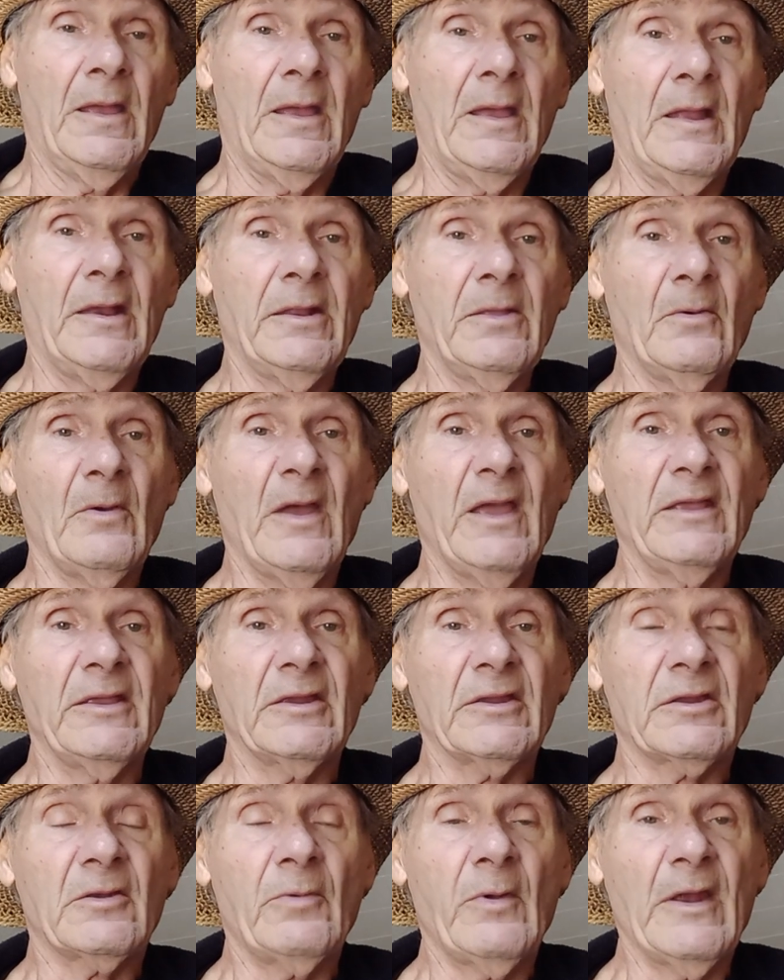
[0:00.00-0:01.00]
Anyway,
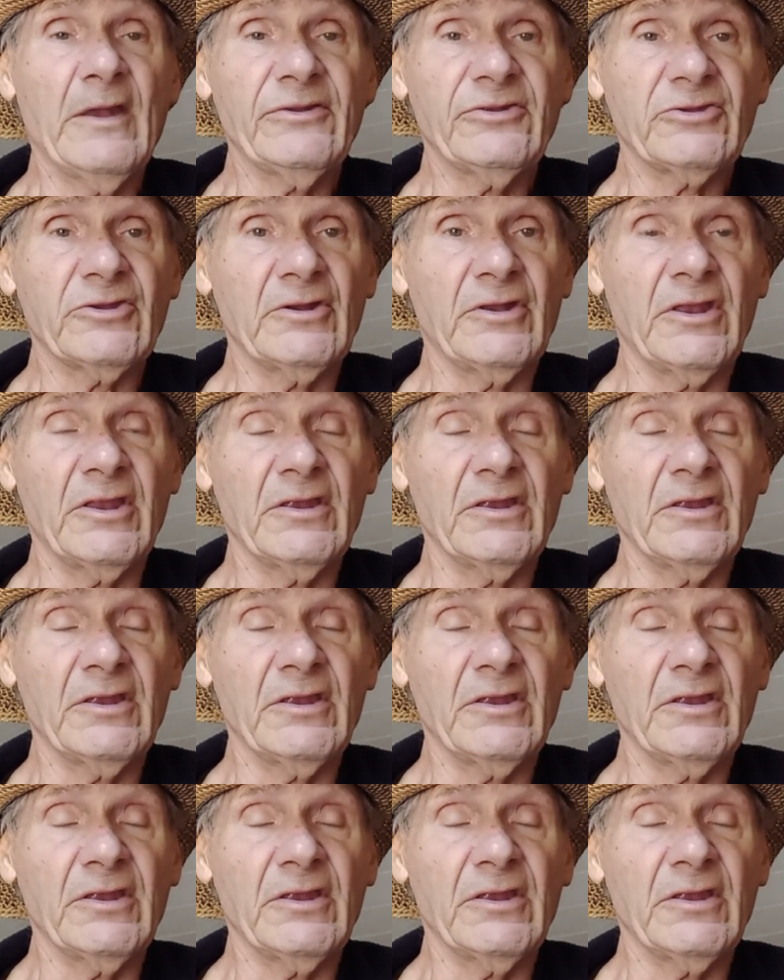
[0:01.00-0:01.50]
his question